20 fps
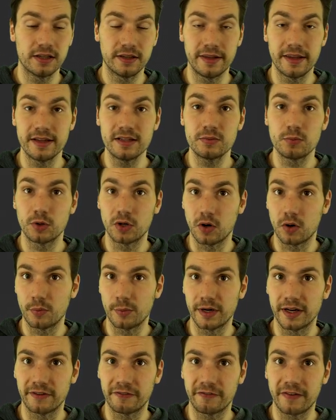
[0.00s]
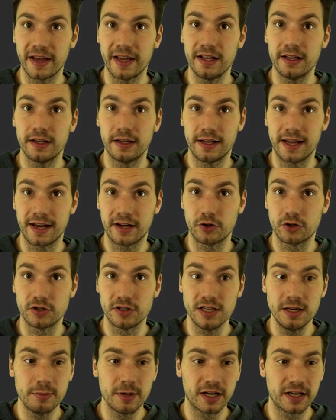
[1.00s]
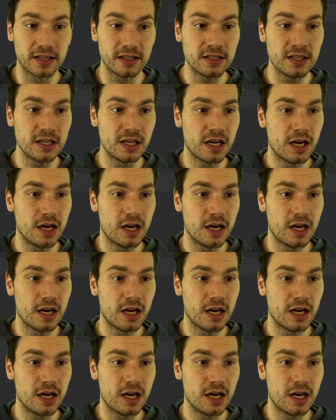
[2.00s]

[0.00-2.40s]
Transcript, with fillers: this would already fail and I could debug it.